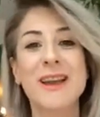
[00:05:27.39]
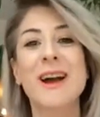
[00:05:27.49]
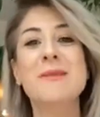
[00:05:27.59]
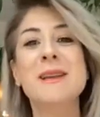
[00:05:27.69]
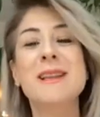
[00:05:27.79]

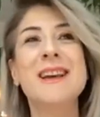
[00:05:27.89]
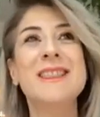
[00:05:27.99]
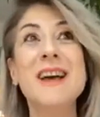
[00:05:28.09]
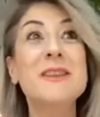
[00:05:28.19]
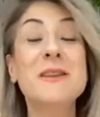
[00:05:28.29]
I mean,
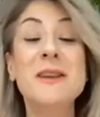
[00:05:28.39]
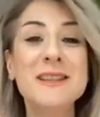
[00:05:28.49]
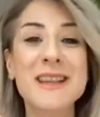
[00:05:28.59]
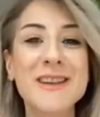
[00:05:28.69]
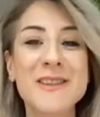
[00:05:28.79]
not that
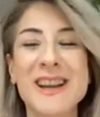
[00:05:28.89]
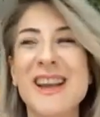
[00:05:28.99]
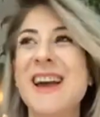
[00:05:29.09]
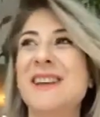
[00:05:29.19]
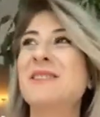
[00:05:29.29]
he's angry
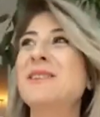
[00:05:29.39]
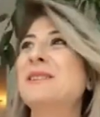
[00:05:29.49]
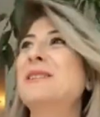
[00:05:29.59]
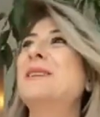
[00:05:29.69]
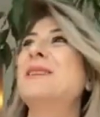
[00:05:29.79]
at
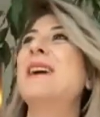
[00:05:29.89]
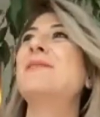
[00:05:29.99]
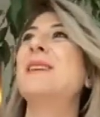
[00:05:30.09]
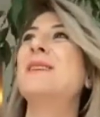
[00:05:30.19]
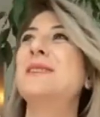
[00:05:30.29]
all. I
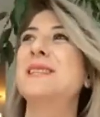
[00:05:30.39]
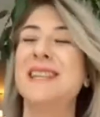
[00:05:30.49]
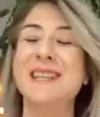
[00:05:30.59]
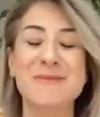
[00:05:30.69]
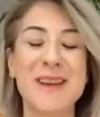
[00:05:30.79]
have never
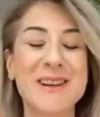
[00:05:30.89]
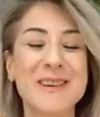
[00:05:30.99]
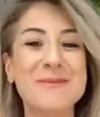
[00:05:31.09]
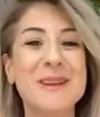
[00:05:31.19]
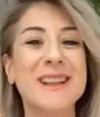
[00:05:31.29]
seen him
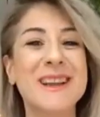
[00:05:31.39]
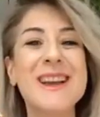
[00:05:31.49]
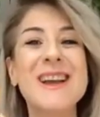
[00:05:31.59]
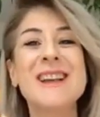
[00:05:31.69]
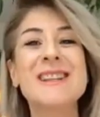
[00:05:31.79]
angry, but
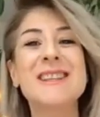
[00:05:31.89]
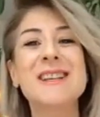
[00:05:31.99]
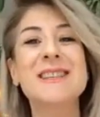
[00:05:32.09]
he says,